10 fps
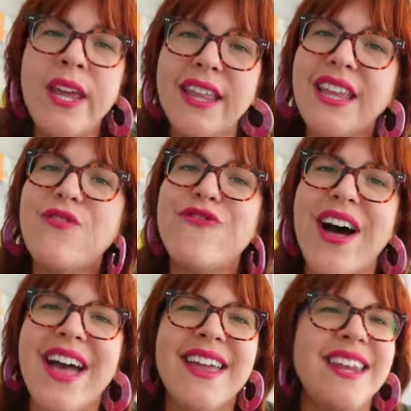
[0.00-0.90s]
really
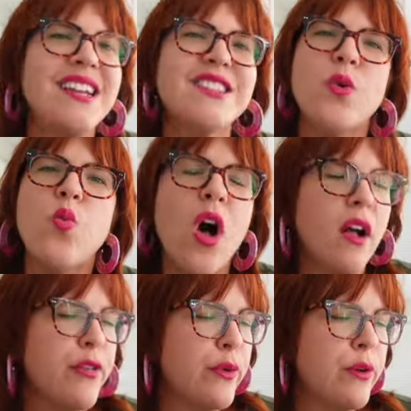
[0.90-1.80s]
fun. It's a
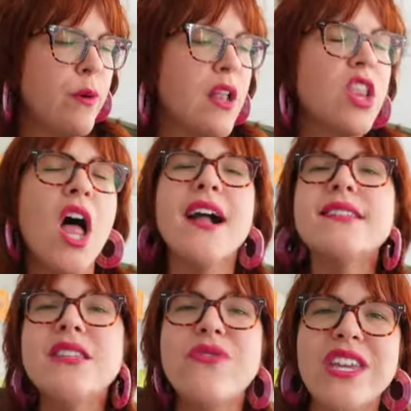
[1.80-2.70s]
walkthrough,
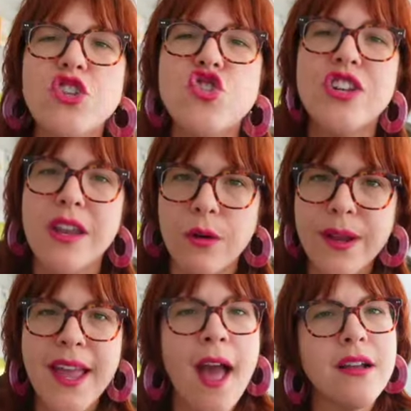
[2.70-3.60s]
lots of
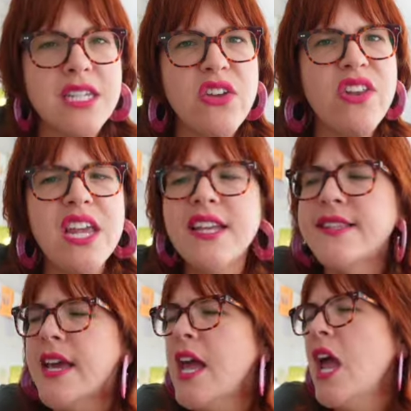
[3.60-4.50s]
engineering activities